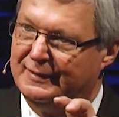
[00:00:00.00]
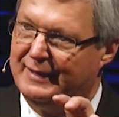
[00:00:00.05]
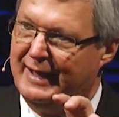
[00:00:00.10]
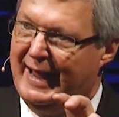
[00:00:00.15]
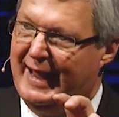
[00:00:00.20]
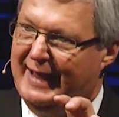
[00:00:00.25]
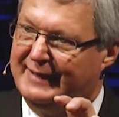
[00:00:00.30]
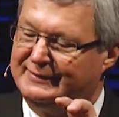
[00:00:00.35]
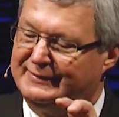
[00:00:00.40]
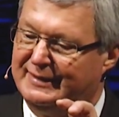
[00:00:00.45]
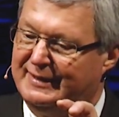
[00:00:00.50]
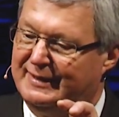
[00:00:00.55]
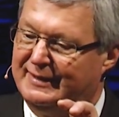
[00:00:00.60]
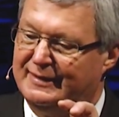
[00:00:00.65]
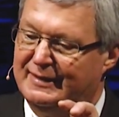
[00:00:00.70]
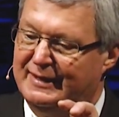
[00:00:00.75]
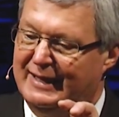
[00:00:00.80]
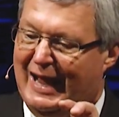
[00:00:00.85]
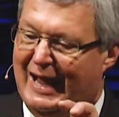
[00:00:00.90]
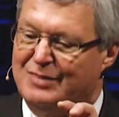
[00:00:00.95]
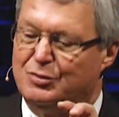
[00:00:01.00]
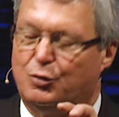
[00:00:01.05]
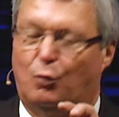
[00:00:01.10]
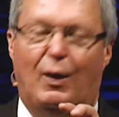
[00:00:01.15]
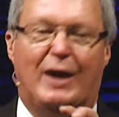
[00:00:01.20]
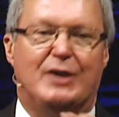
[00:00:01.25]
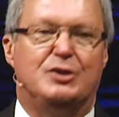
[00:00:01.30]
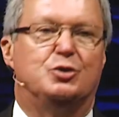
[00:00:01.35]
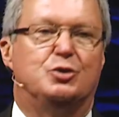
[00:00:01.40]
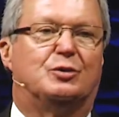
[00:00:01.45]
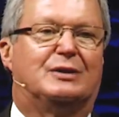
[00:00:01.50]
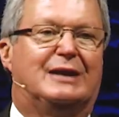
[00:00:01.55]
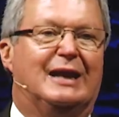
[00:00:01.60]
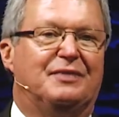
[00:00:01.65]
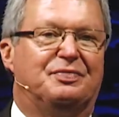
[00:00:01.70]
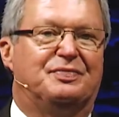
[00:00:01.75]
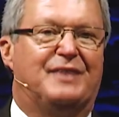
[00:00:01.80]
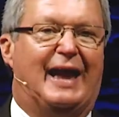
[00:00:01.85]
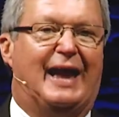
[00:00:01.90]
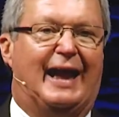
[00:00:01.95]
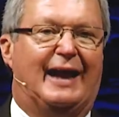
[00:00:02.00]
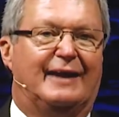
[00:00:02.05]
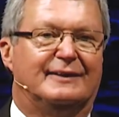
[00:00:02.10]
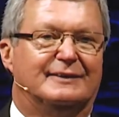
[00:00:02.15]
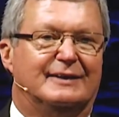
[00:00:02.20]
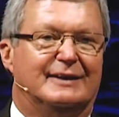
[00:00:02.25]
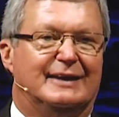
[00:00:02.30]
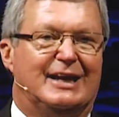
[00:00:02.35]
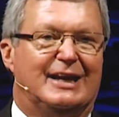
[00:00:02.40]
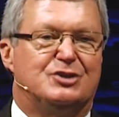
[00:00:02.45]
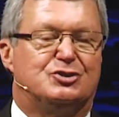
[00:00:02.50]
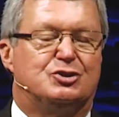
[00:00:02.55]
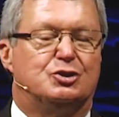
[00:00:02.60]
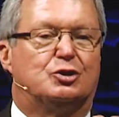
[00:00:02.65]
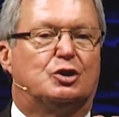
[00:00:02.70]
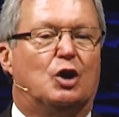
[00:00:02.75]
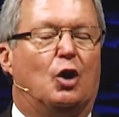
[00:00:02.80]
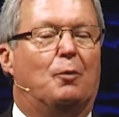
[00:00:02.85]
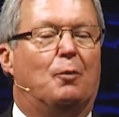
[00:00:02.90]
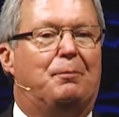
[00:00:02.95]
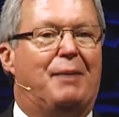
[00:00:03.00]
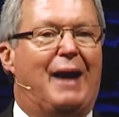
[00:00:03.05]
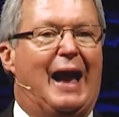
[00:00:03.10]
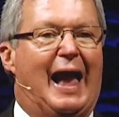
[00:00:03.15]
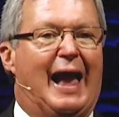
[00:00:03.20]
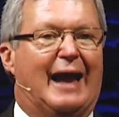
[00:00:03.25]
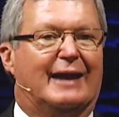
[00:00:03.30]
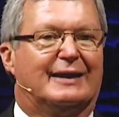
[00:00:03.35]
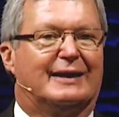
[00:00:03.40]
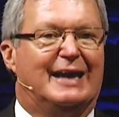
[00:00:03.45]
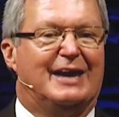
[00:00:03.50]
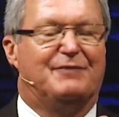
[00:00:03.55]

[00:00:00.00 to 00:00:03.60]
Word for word: And, uh, and the way you get that is you go back.